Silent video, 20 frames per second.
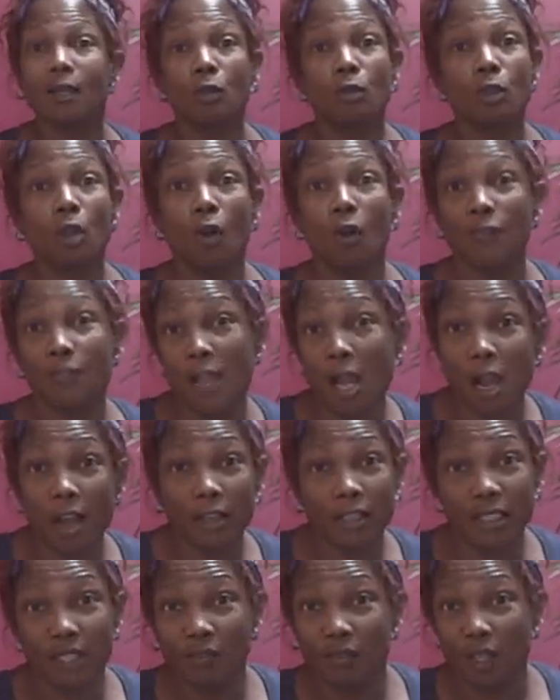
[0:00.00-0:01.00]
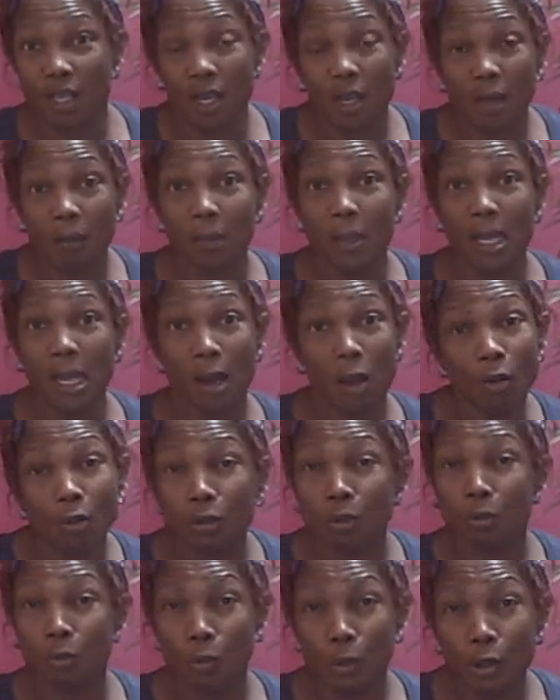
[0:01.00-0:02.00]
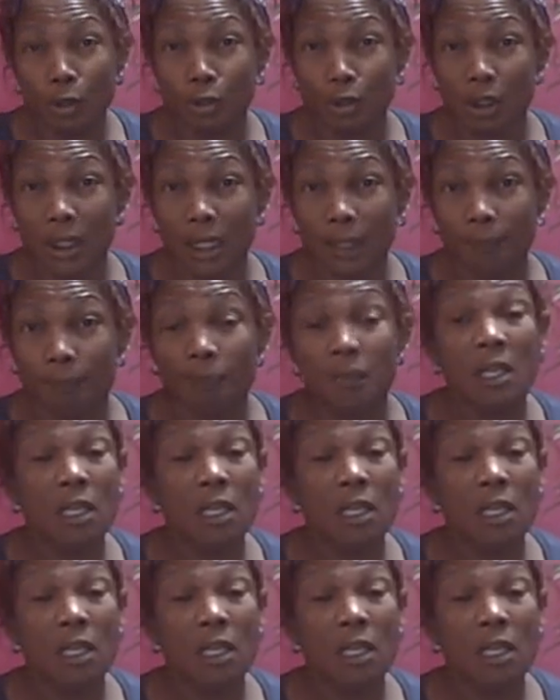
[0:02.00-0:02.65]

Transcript: don't know if y'all can even hear me on some real shit.